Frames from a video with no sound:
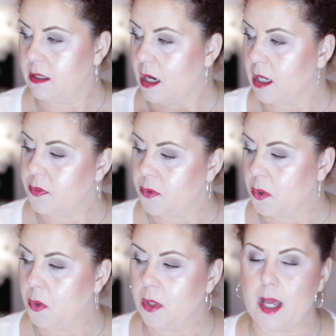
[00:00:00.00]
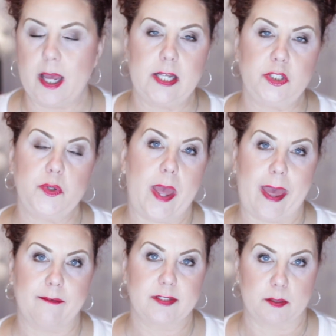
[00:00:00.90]
gone through a whole lot. I do
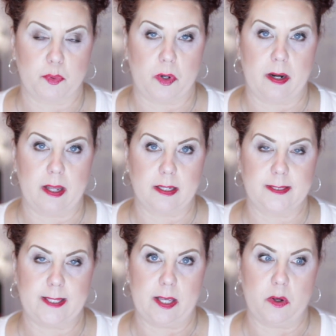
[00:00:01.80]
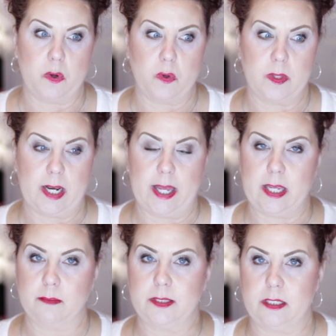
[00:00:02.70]
have some products though that I
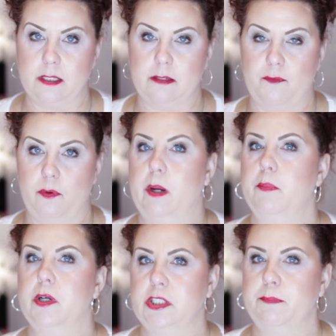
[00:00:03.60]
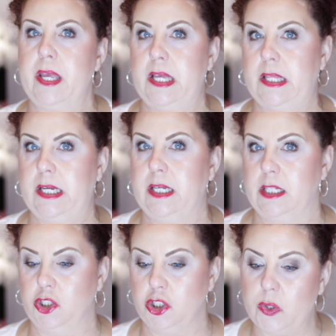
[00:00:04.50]
emptied for my project pan that I
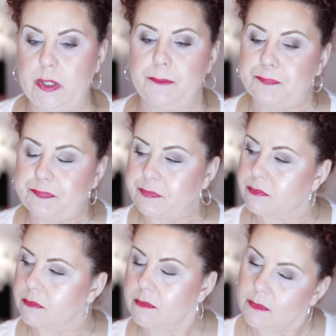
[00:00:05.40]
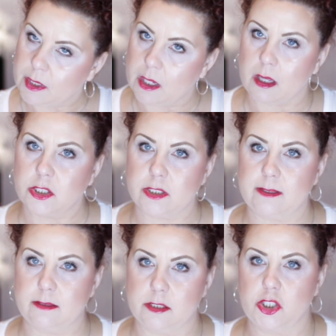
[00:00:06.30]
didn't show you. I'll
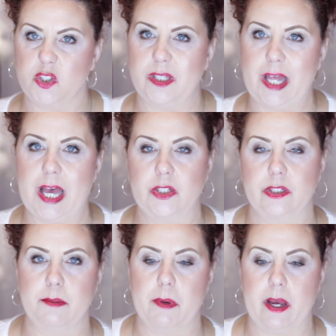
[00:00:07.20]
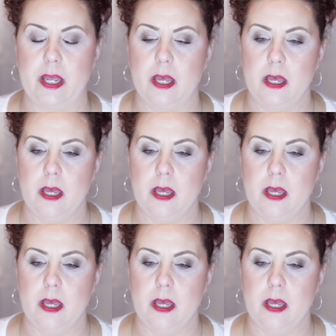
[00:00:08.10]
show you that during my